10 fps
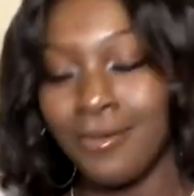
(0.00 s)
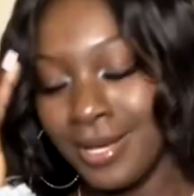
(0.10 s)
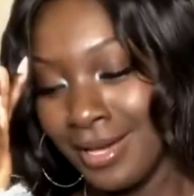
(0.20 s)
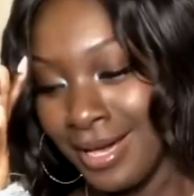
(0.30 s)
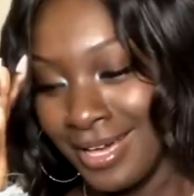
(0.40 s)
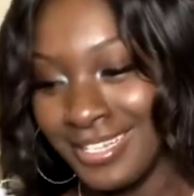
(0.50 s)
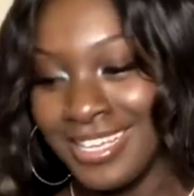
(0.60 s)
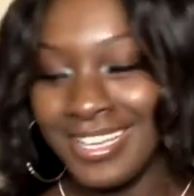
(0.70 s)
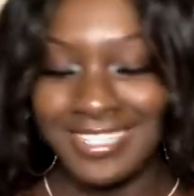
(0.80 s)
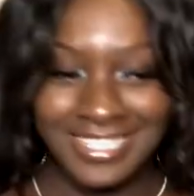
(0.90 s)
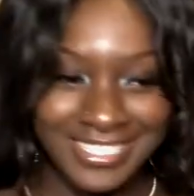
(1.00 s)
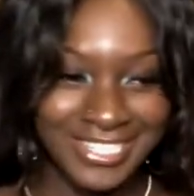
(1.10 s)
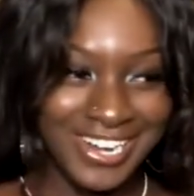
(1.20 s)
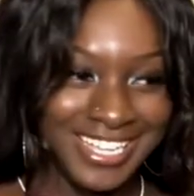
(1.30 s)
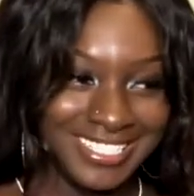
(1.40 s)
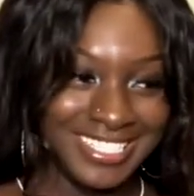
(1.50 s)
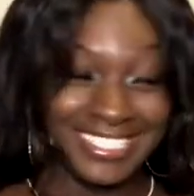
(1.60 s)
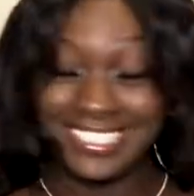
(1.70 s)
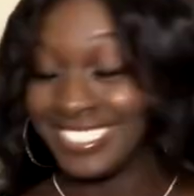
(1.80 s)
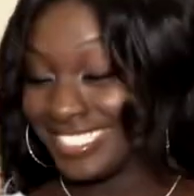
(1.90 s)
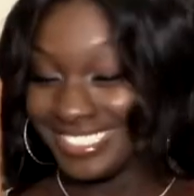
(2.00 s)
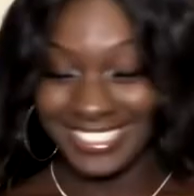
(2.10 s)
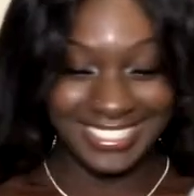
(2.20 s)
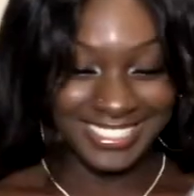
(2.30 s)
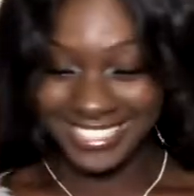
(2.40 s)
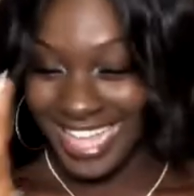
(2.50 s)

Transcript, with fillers: oh my God, this is crazy. This, this is,